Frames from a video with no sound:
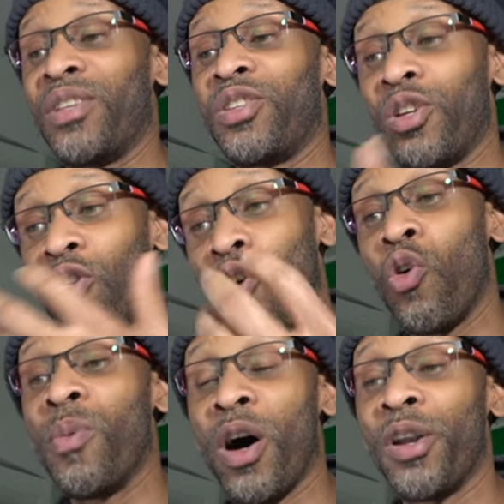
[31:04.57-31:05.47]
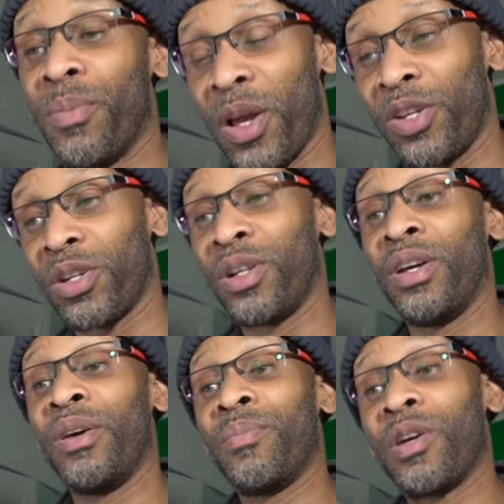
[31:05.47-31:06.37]
into your home automation.
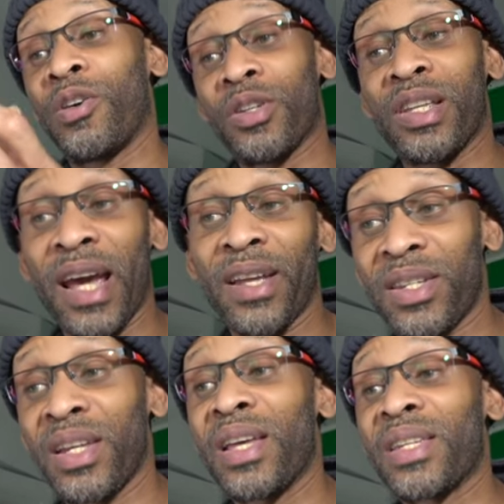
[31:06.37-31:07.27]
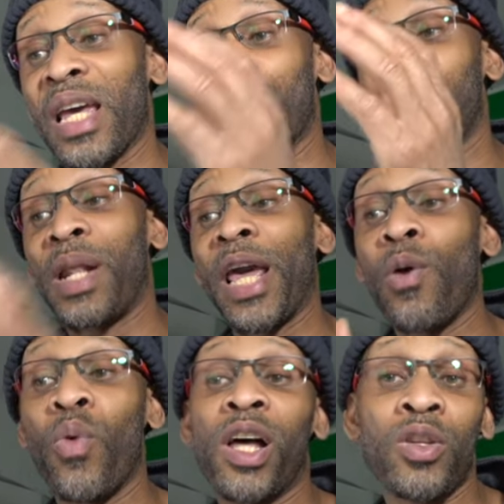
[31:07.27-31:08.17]
Because like it says, it play
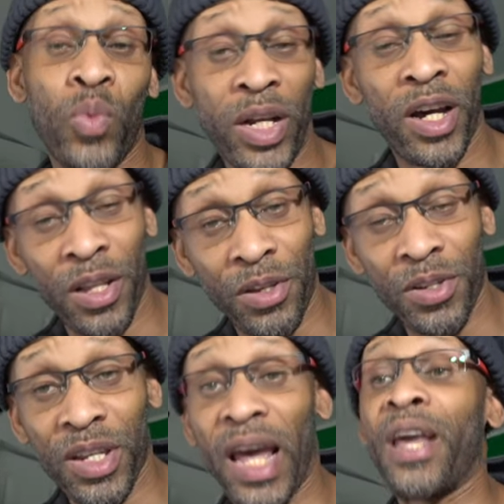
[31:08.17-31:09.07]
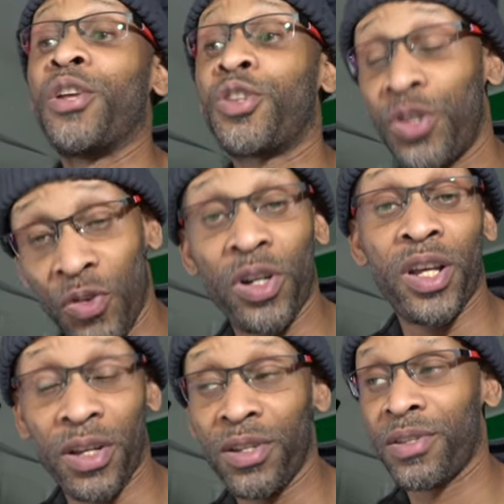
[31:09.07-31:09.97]
well with others, and it sure
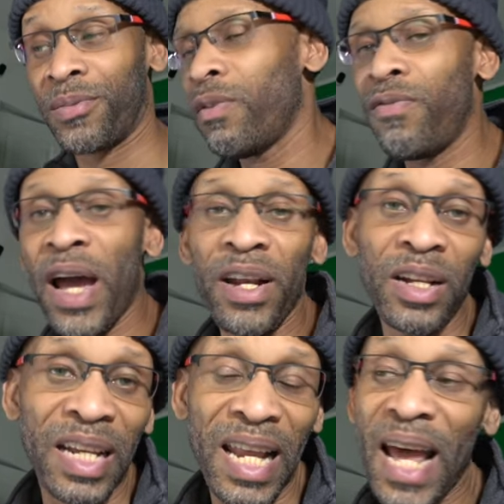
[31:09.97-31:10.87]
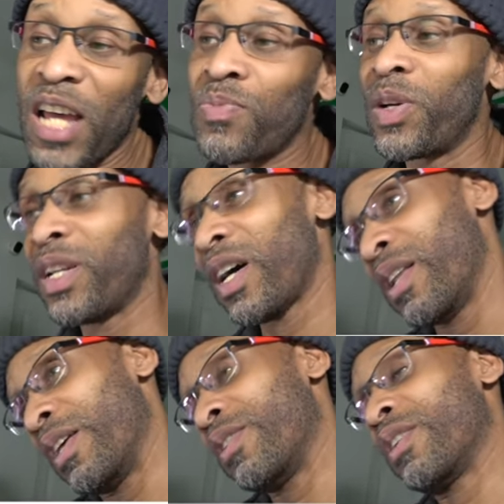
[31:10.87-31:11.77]
does. Finally, last but not
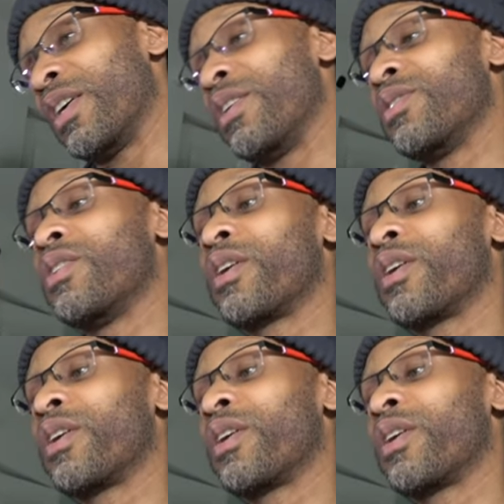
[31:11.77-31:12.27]
least is